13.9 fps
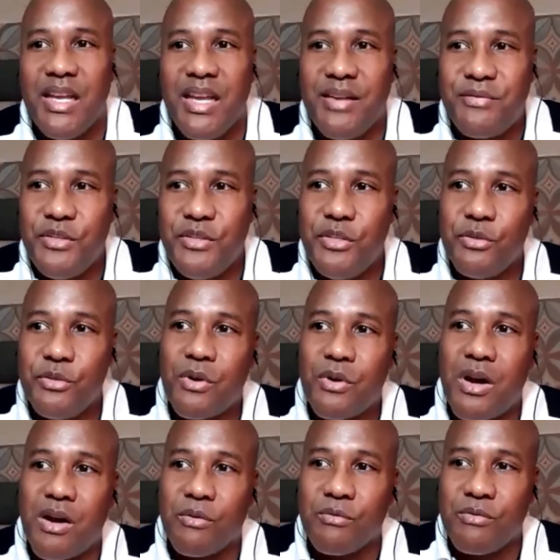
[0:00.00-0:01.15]
If you
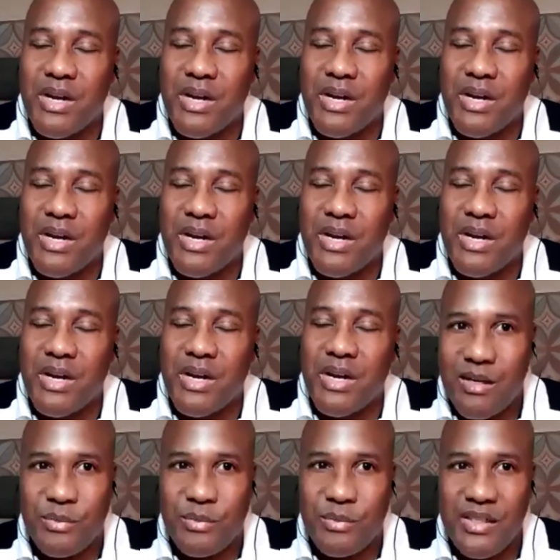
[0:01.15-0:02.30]
are running that
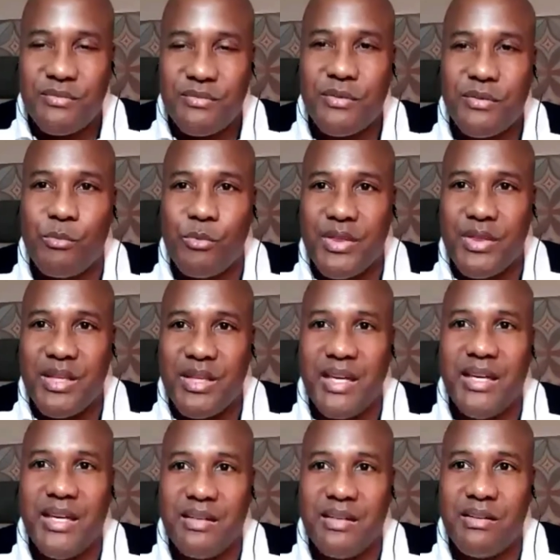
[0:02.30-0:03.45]
company from
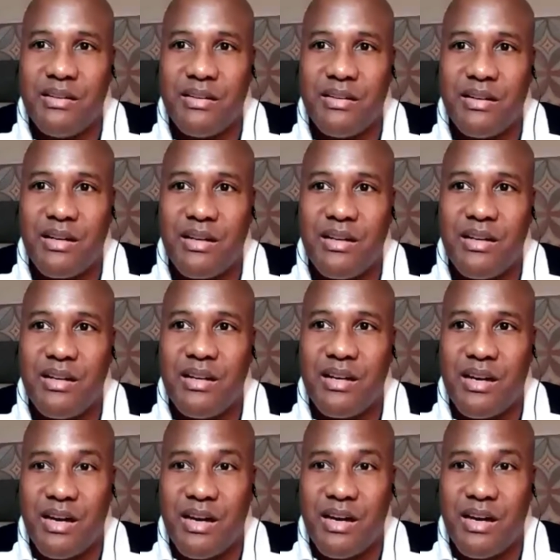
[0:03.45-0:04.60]
within
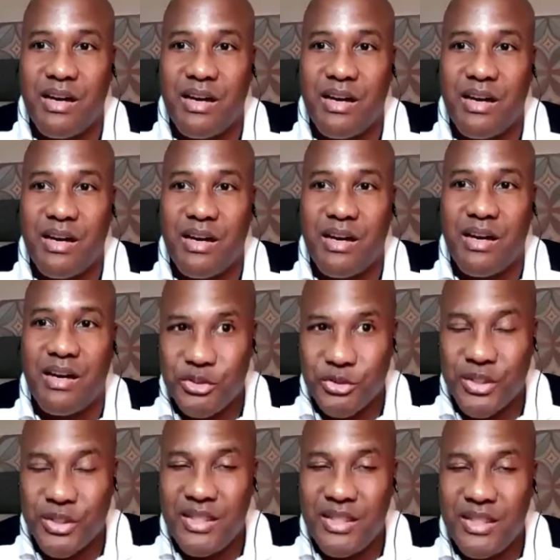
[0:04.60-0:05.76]
another
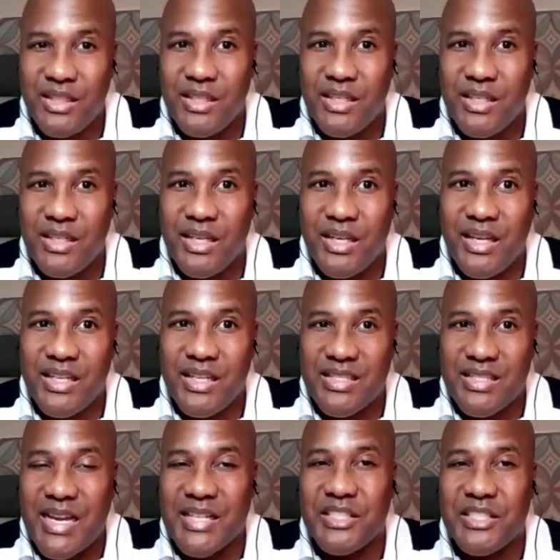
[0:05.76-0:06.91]
country, it's
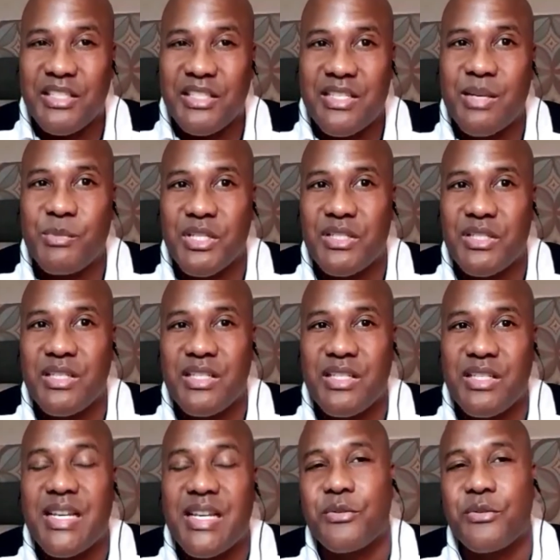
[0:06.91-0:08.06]
actually subject to the
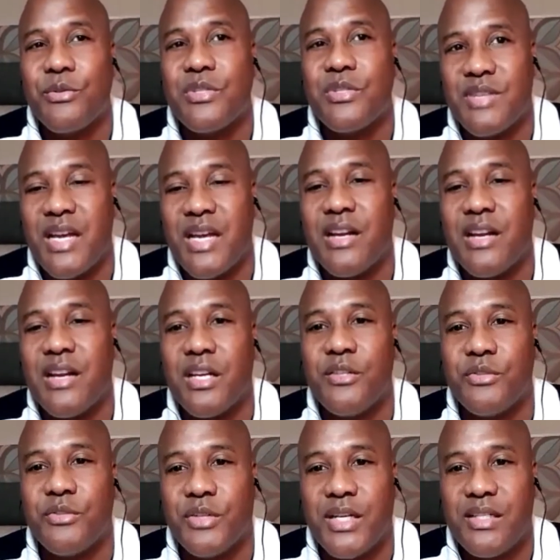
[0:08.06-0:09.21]
tax rules of that other
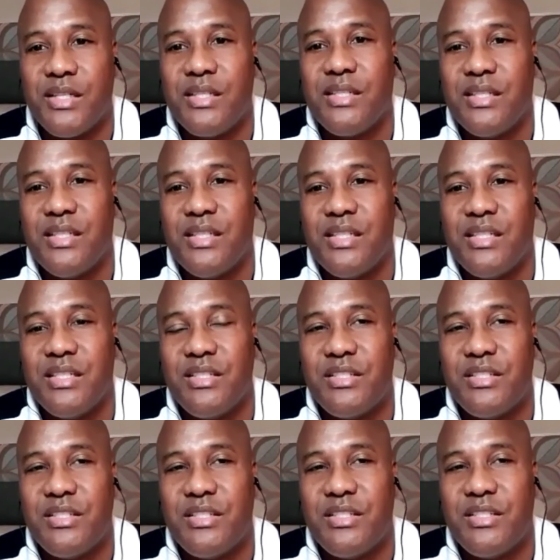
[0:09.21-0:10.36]
country.
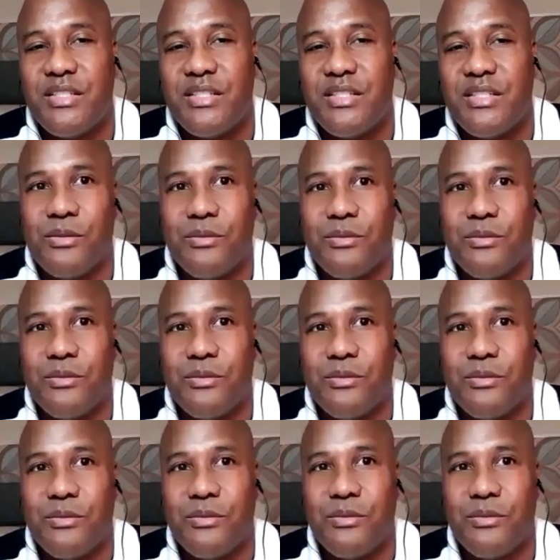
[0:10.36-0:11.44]
So yeah.